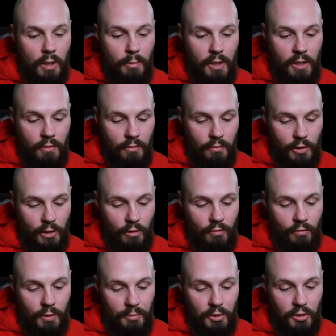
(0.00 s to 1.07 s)
Let me, you know,
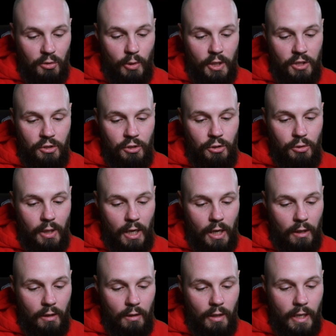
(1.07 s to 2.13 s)
flip the switch to
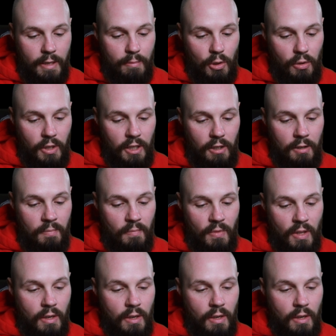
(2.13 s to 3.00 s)
uh, light mode here.